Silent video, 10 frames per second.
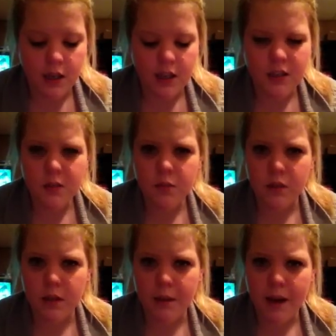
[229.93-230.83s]
It's
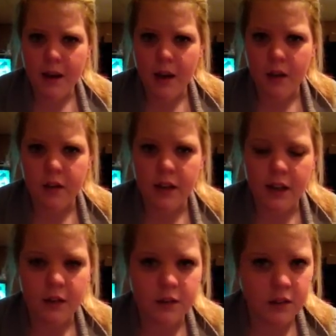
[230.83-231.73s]
really bad now. Like,
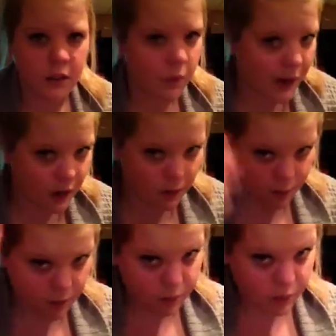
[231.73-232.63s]
I was like, wow, I'm
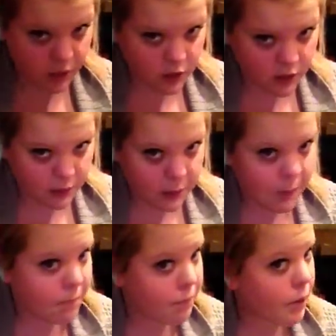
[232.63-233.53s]
pretty sure I'm going to be
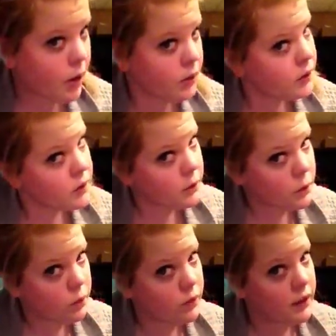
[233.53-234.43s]
bald
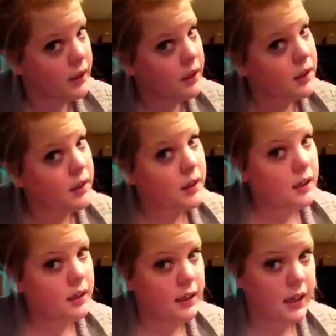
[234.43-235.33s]
soon. Like,
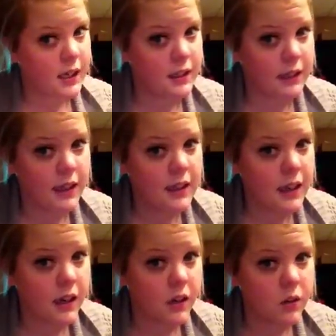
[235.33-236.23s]
any day
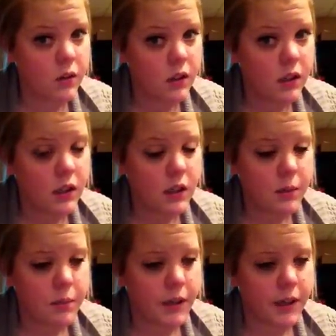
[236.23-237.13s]
now.
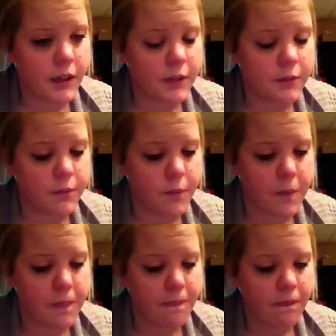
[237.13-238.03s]
But um,
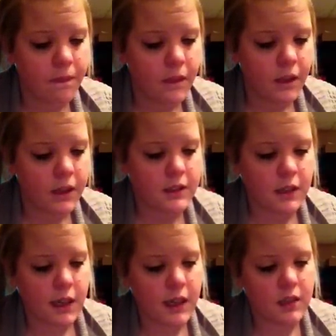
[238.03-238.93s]
I,
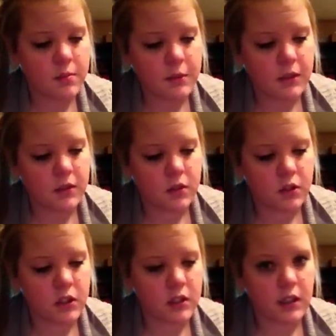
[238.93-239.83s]
I asked my
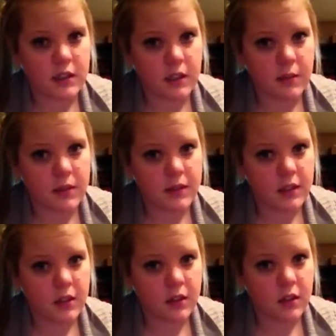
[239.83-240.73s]
surgeon last time I seen
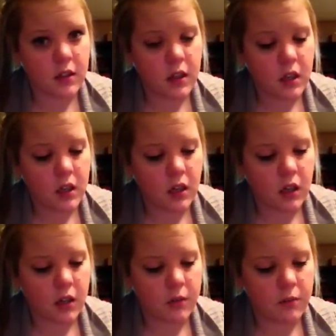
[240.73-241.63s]
her.
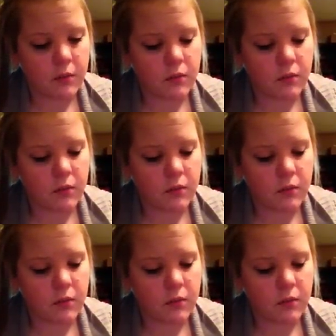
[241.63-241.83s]
Um,